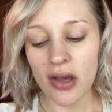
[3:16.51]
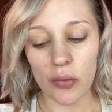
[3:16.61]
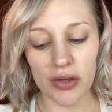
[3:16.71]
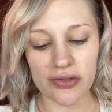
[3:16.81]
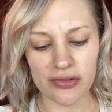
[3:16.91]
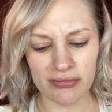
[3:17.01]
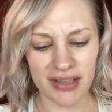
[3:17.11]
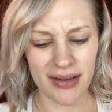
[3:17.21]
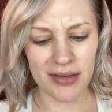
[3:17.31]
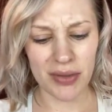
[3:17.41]
which
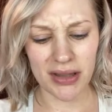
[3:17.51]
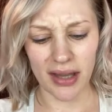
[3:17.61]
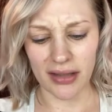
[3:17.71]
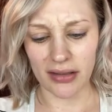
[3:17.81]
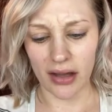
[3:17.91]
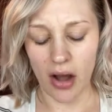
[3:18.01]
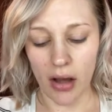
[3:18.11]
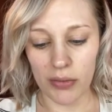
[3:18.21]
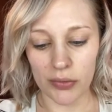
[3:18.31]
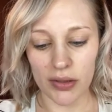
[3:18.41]
tend to be like the
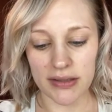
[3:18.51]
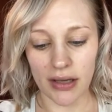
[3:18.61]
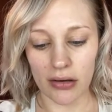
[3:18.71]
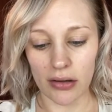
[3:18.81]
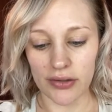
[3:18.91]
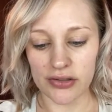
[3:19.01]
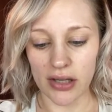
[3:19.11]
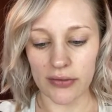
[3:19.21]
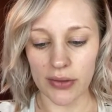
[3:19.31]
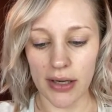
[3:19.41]
common ones out on the
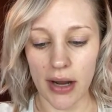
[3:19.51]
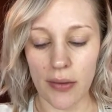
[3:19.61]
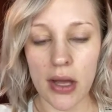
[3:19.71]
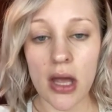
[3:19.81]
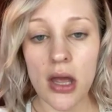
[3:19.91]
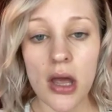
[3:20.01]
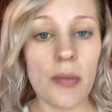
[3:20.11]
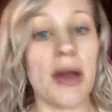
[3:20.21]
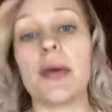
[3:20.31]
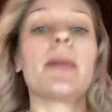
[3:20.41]
shelves right now.
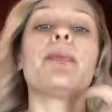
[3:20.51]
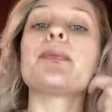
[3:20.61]
But anyway,